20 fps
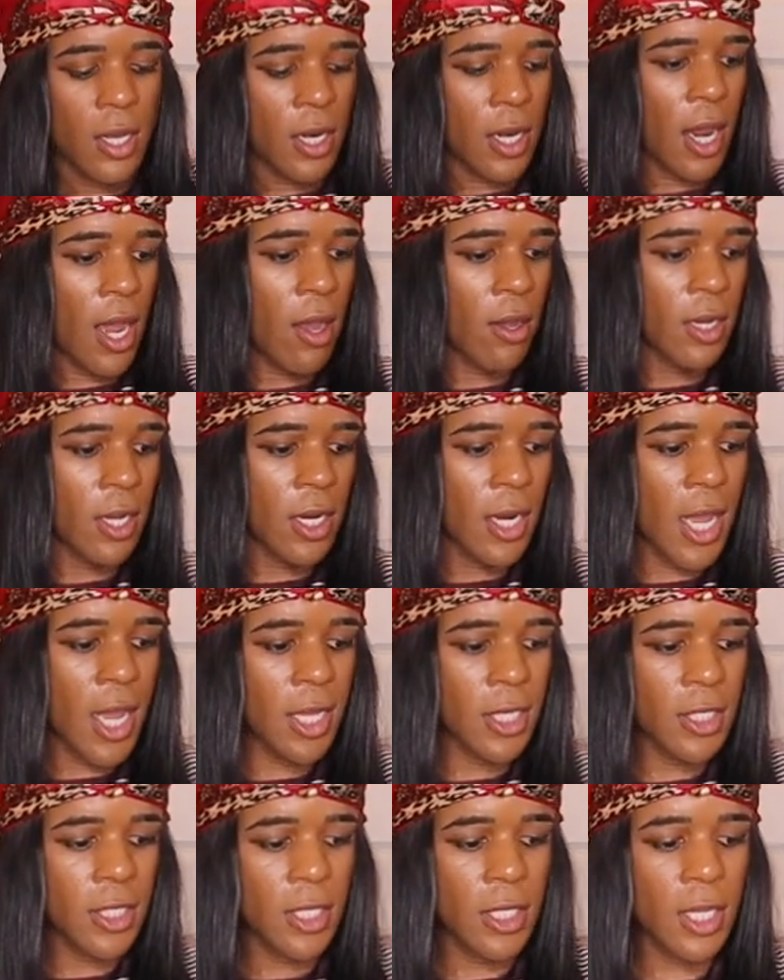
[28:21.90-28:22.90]
Now the
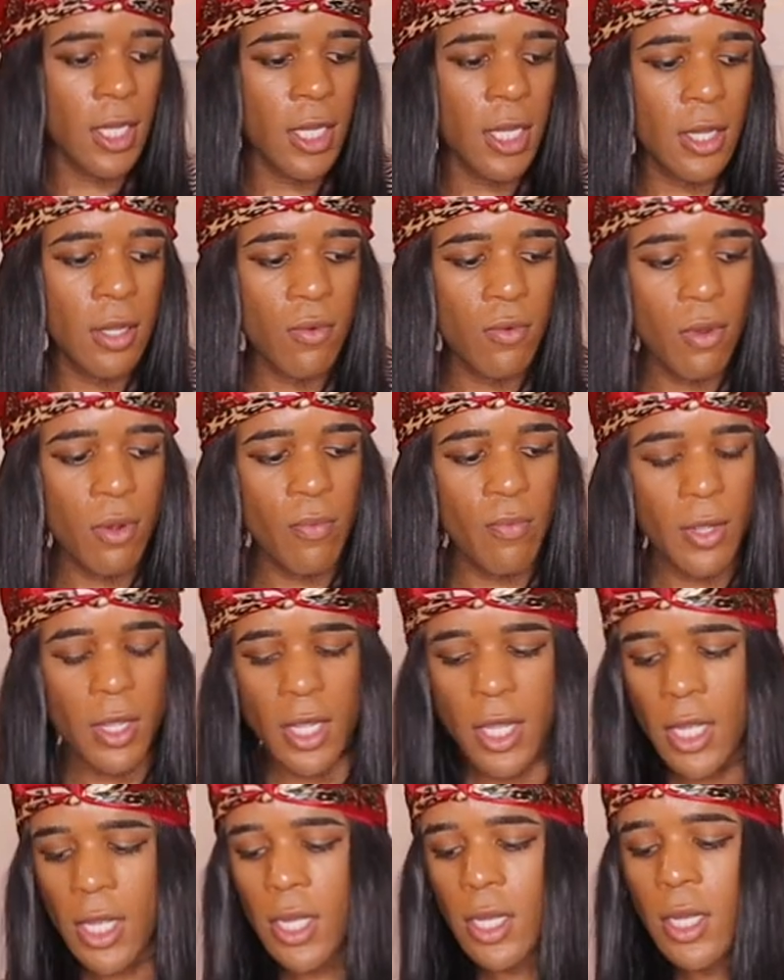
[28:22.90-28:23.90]
next thing will
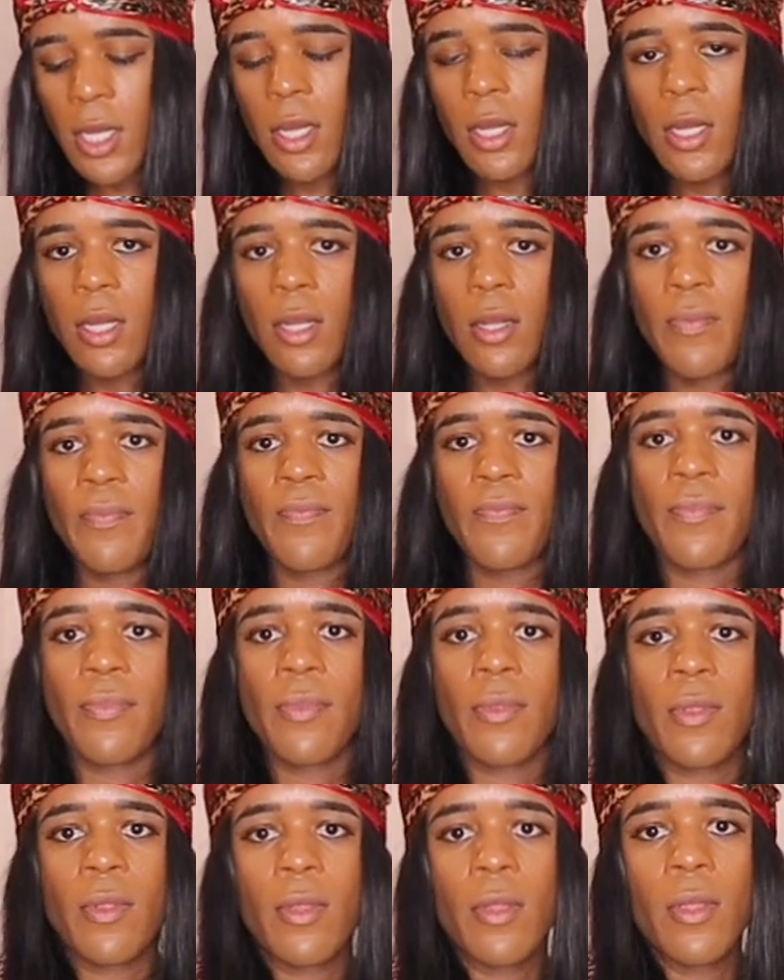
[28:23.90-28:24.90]
be
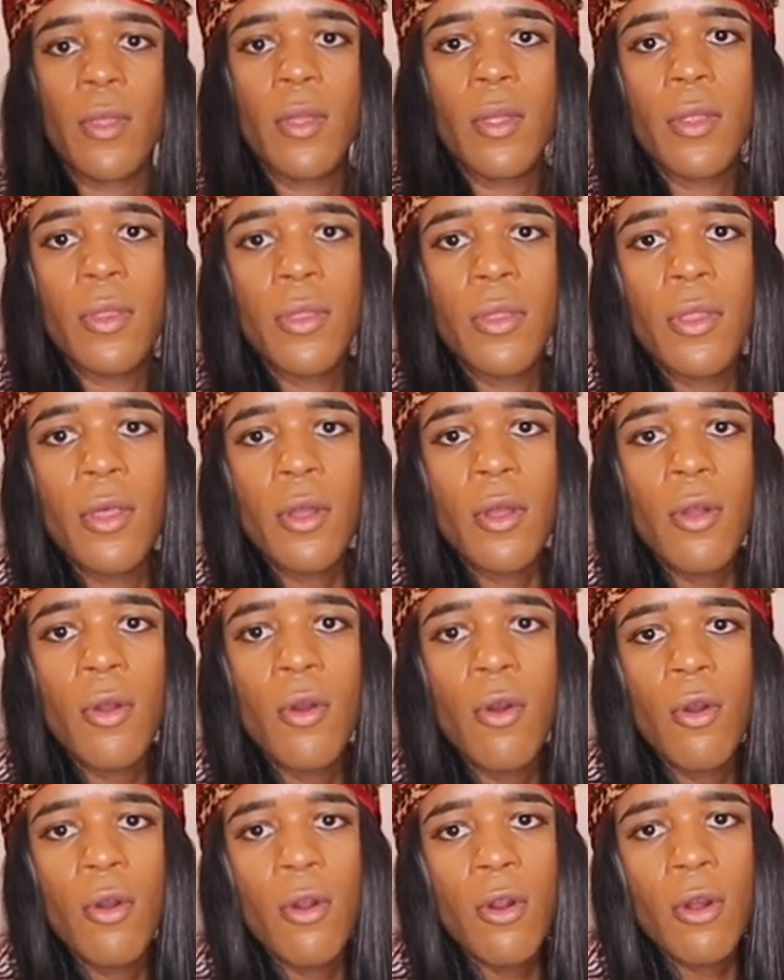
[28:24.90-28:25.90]
the
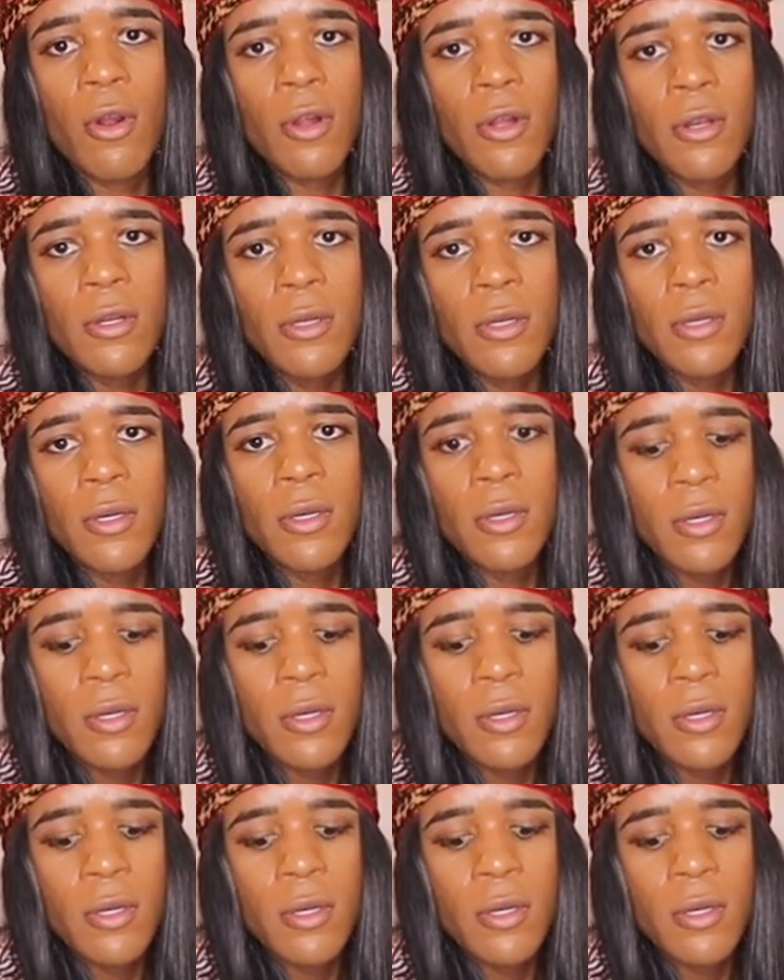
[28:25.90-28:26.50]
corn.